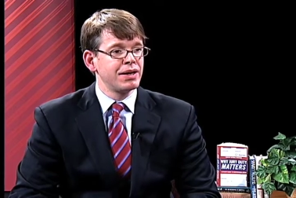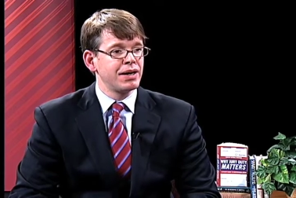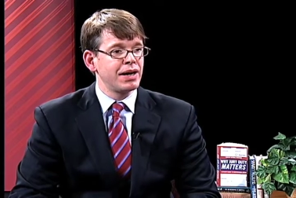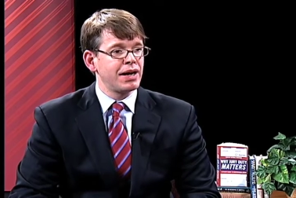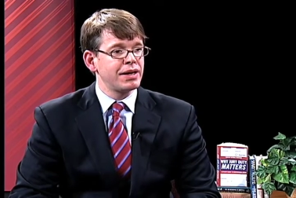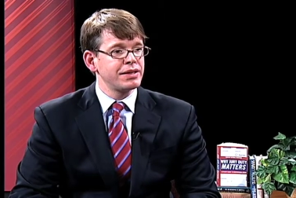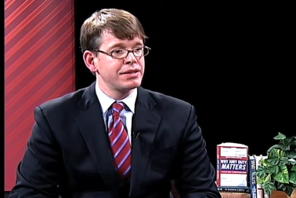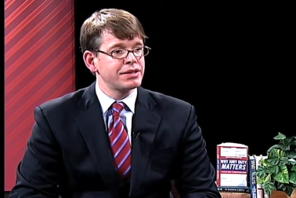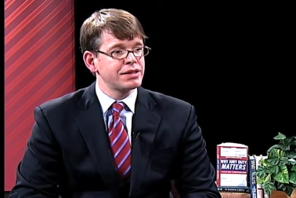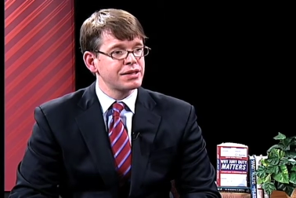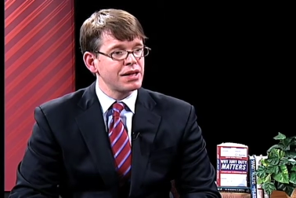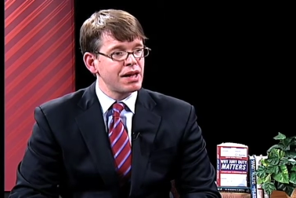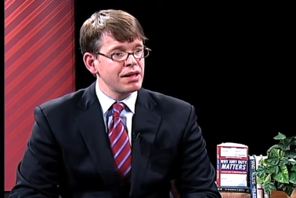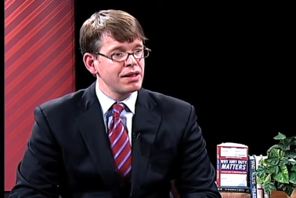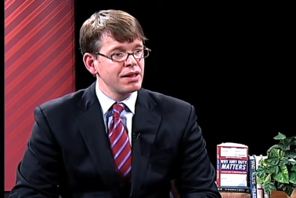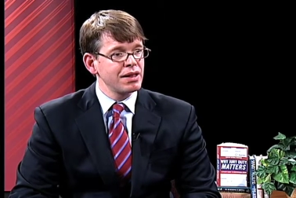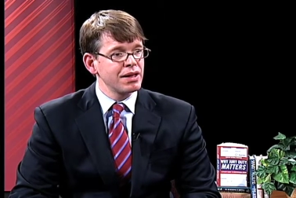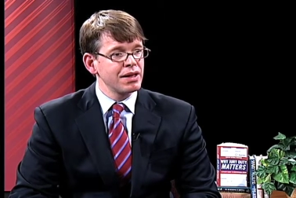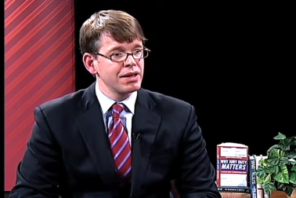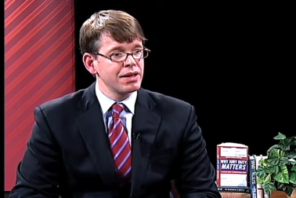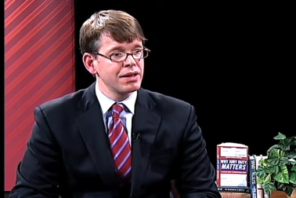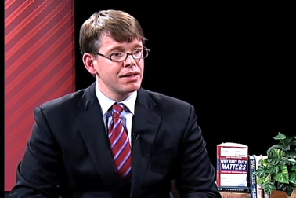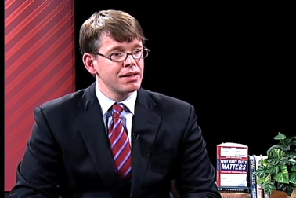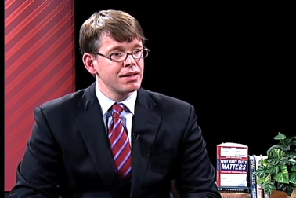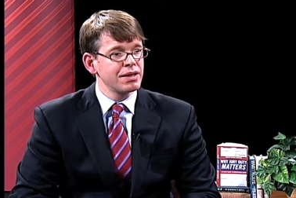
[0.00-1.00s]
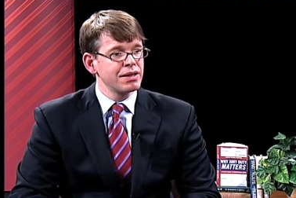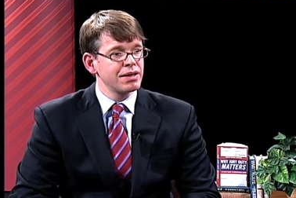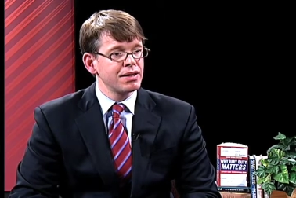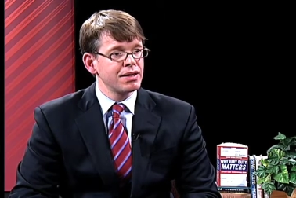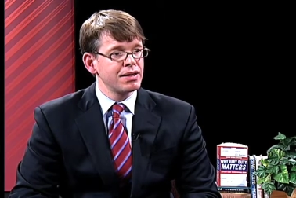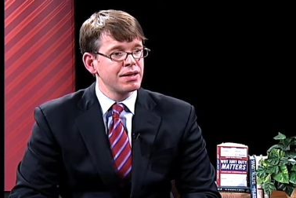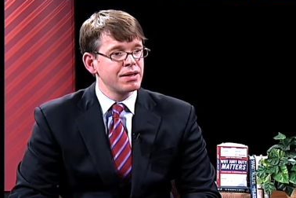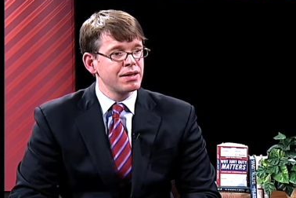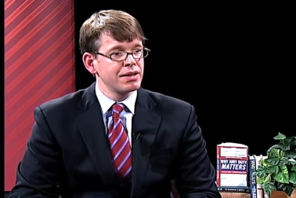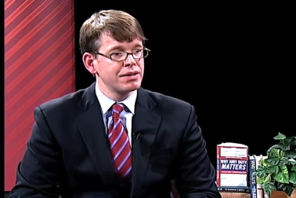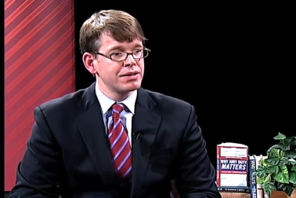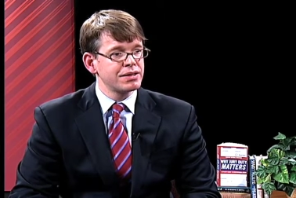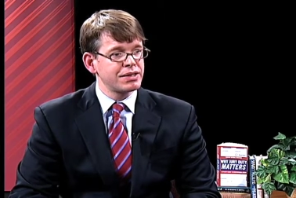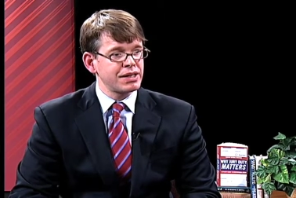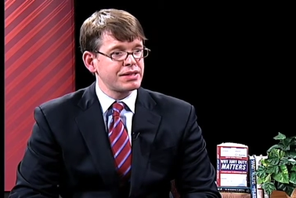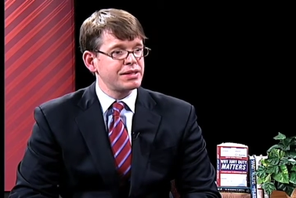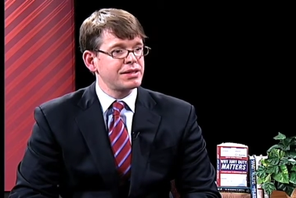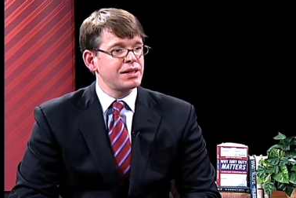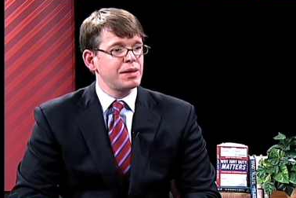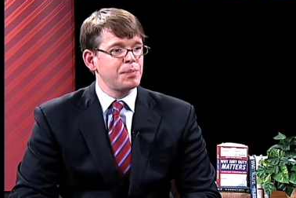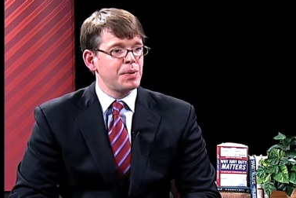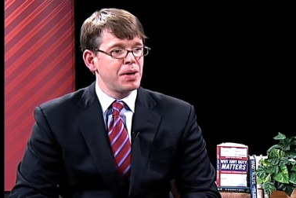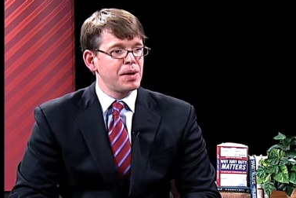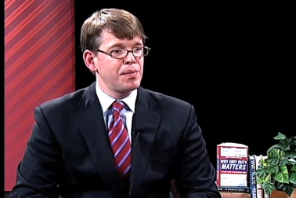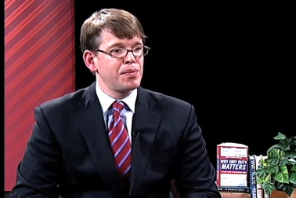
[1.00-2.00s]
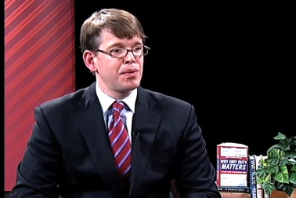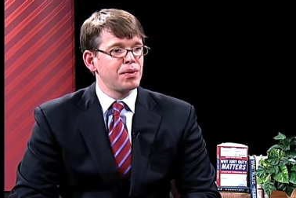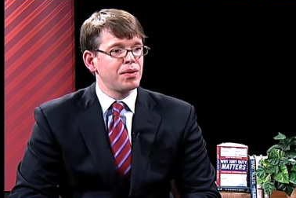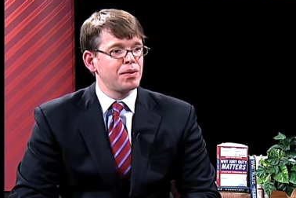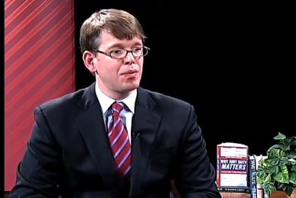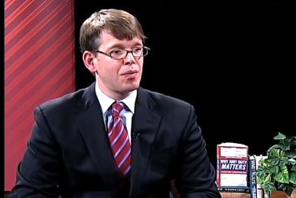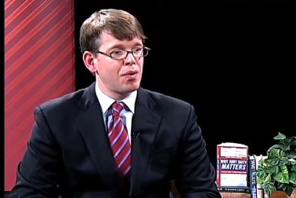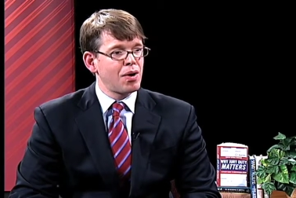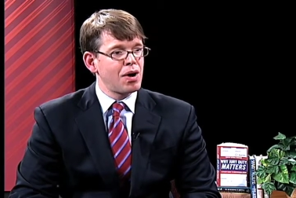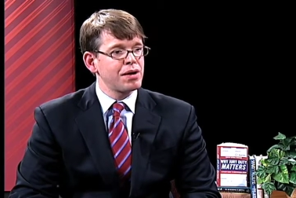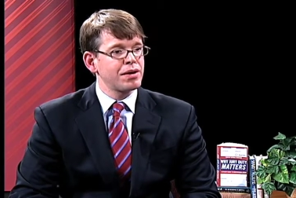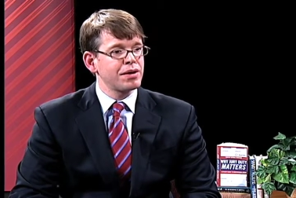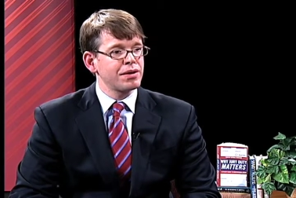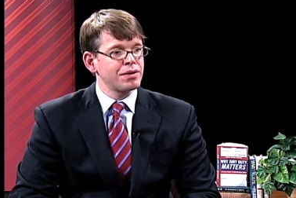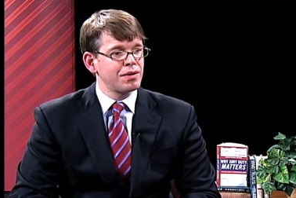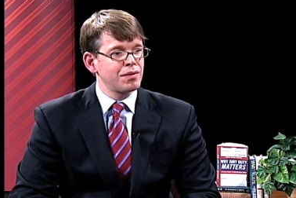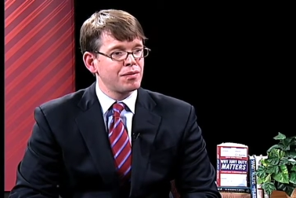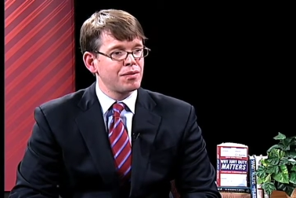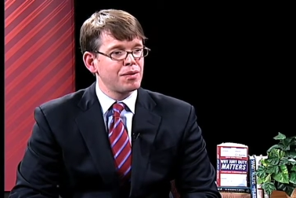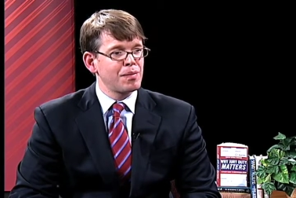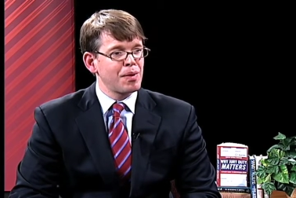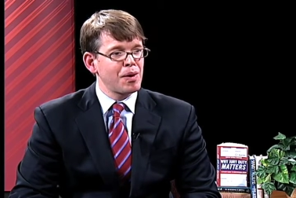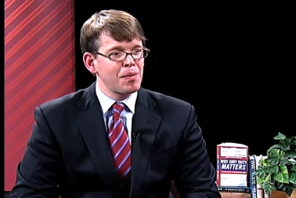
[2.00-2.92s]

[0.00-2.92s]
and suddenly 60 people walk in the room.